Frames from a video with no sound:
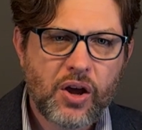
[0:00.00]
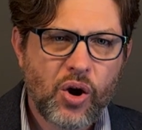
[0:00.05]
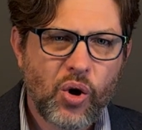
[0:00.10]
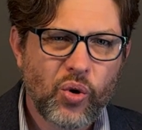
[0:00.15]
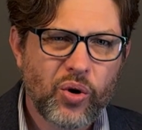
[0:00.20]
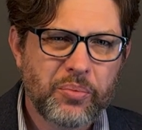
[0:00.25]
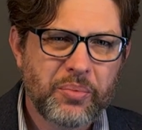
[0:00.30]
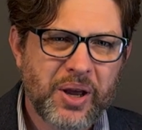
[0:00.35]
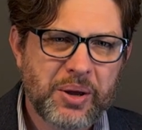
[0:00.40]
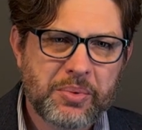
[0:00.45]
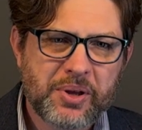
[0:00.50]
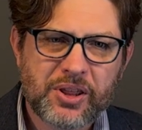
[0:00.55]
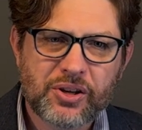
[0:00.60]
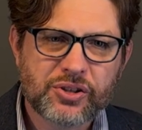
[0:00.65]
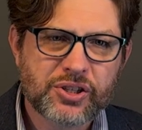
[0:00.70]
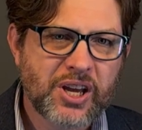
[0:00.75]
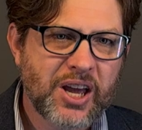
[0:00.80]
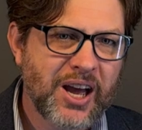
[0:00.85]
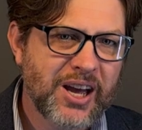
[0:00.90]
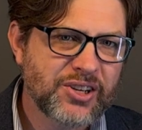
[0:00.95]
or maybe
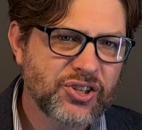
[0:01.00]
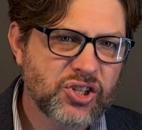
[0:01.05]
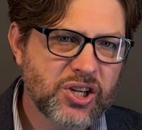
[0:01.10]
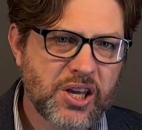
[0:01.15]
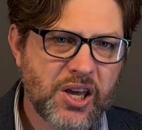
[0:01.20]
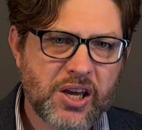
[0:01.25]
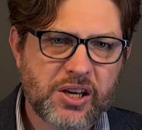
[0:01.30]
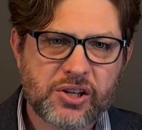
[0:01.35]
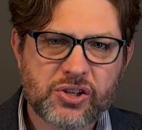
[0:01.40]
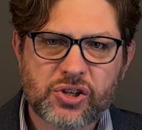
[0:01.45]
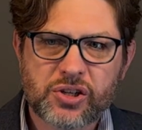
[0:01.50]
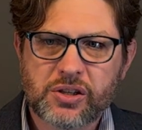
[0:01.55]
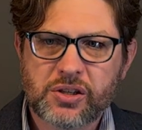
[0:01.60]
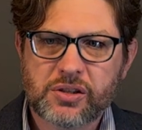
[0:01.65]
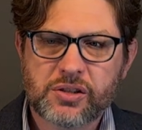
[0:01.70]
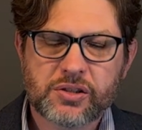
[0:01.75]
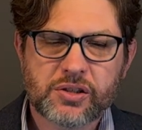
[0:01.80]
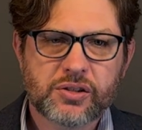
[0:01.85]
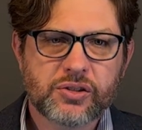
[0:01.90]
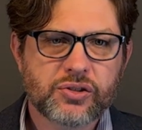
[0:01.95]
there's
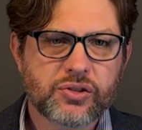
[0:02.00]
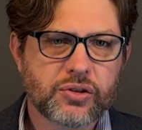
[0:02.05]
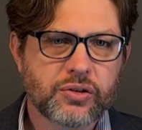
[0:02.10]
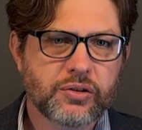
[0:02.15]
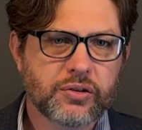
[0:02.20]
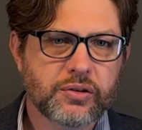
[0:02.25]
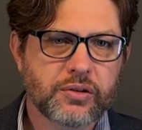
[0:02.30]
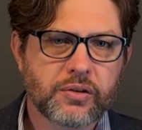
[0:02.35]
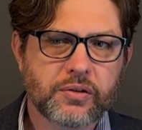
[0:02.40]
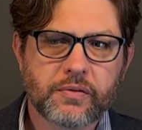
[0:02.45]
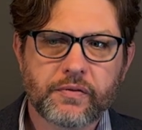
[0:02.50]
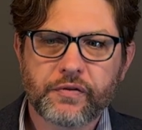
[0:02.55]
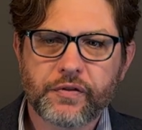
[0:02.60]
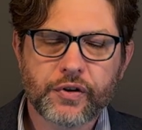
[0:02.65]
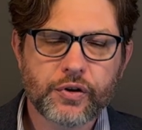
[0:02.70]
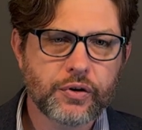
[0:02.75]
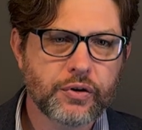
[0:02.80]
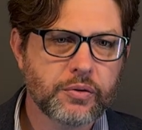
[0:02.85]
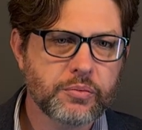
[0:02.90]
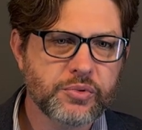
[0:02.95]
conjugations in certain
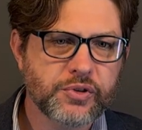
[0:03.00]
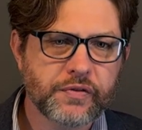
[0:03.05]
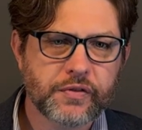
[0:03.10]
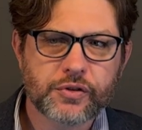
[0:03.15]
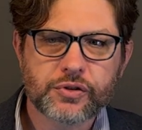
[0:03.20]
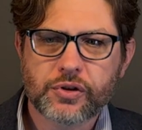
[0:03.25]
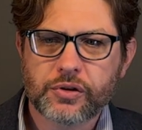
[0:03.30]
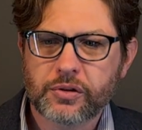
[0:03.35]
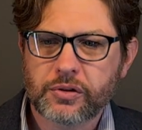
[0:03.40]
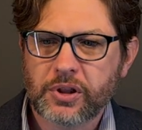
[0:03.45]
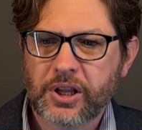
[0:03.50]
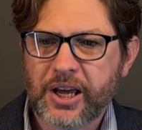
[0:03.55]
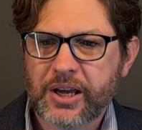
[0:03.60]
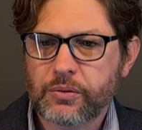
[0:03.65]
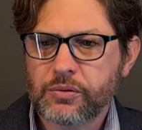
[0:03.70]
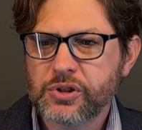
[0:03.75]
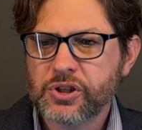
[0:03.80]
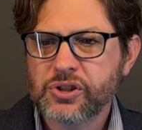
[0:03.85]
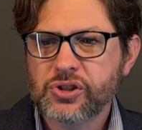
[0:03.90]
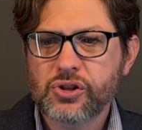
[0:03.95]
verbs for certain
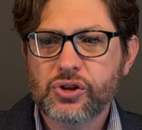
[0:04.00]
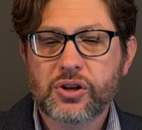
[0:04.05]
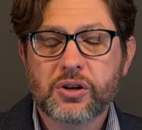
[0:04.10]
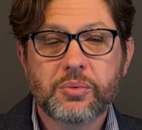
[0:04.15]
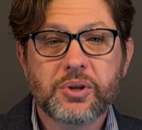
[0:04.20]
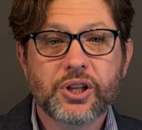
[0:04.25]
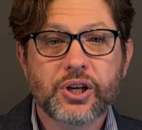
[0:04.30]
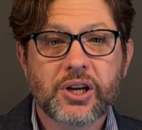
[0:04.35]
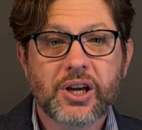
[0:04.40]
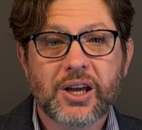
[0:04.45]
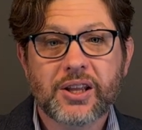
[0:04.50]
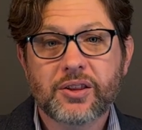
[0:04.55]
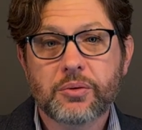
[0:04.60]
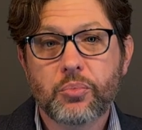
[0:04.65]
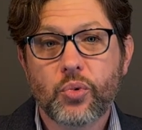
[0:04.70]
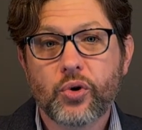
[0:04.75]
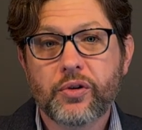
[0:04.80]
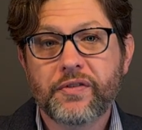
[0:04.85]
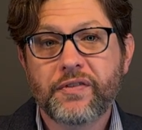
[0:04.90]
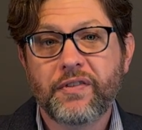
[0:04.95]
languages, you're going to be looking at the
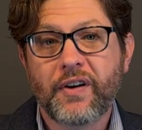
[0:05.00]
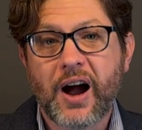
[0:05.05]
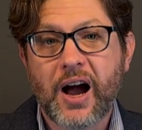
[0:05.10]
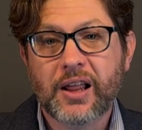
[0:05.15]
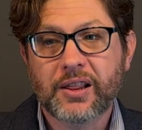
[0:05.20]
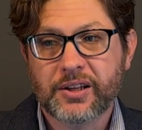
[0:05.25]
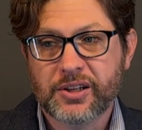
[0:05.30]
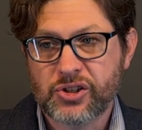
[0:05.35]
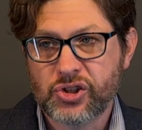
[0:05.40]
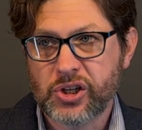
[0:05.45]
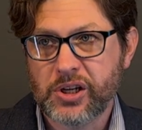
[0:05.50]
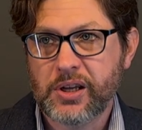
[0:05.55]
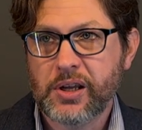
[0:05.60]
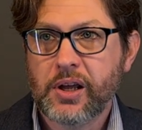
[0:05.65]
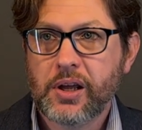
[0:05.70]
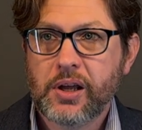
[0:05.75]
morphology.